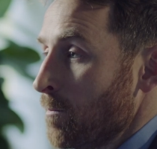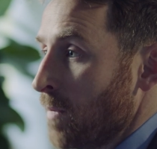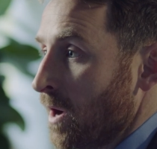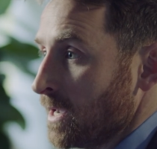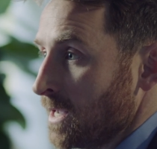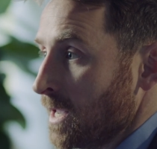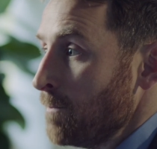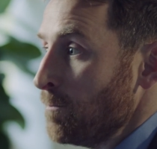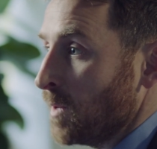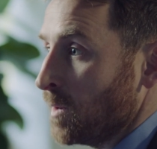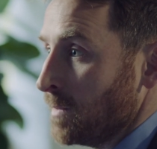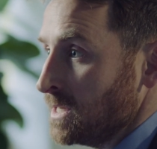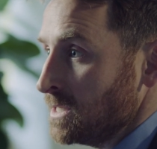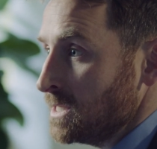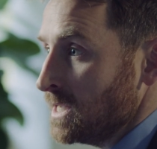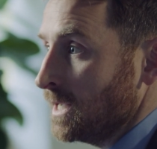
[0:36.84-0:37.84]
by
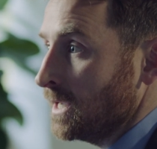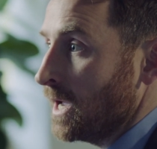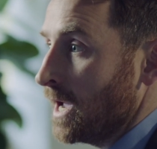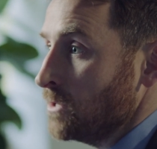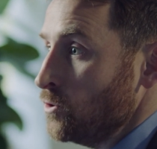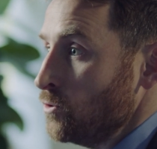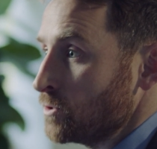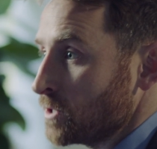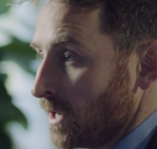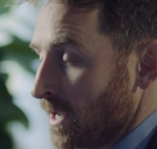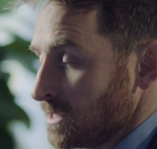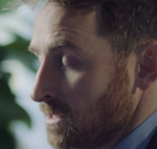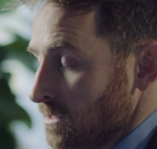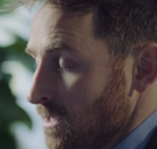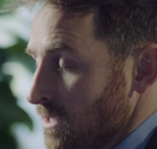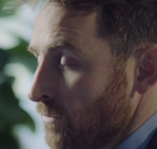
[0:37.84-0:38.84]
implementing and
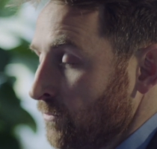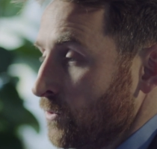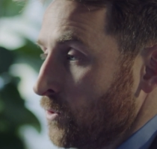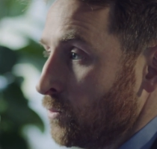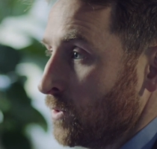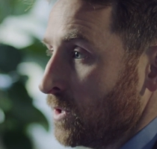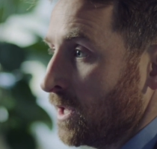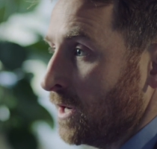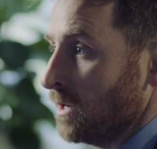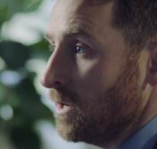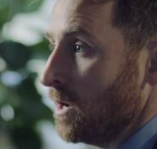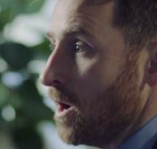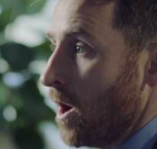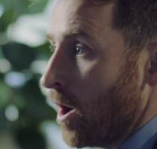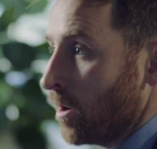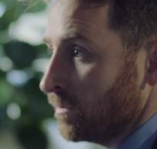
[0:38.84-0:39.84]
utilizing this fuel within
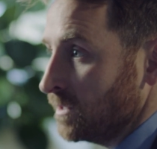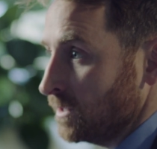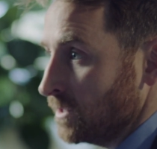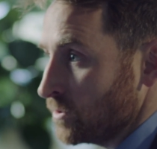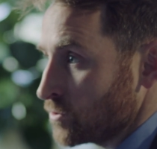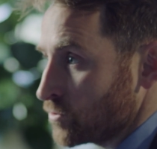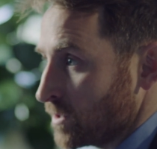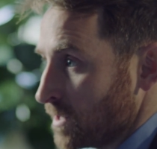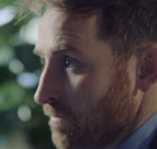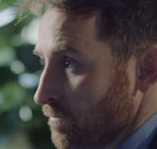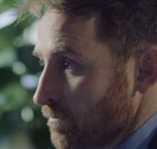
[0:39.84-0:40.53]
our industry.